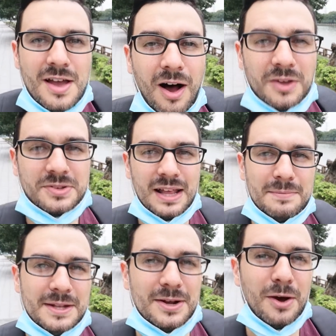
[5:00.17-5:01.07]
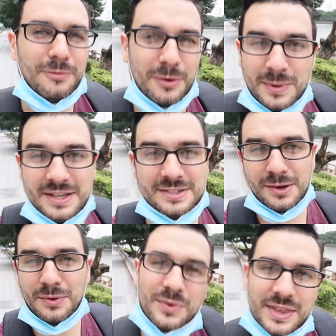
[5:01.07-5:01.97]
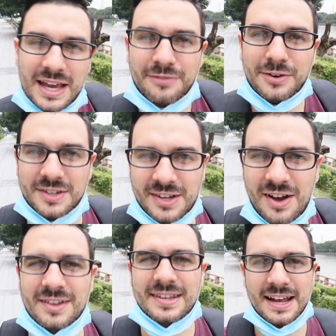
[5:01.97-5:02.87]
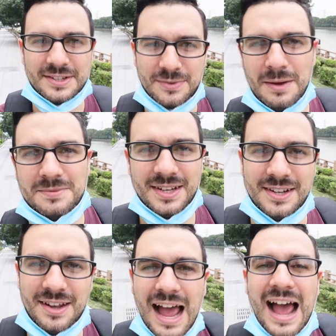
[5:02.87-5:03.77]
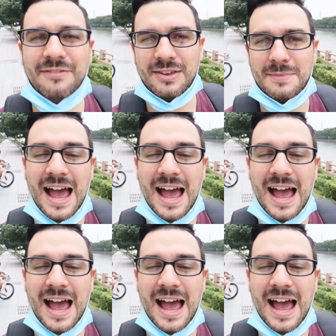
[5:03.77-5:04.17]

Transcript: Also let me know if you're willing to go through the effort to contact Swapsy to have them